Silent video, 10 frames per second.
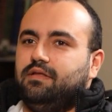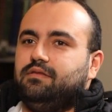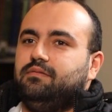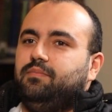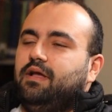
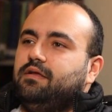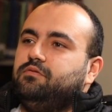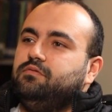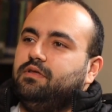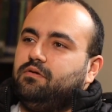get it back
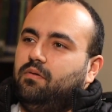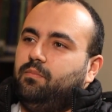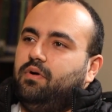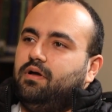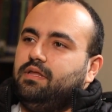to the
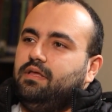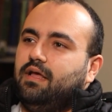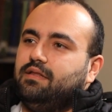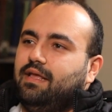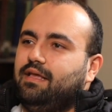company,
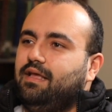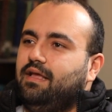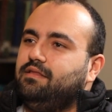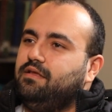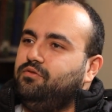and
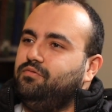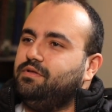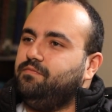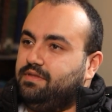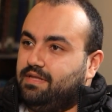again they do
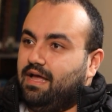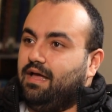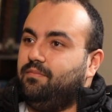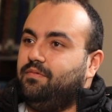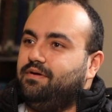it with the
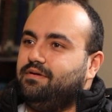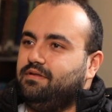hammer.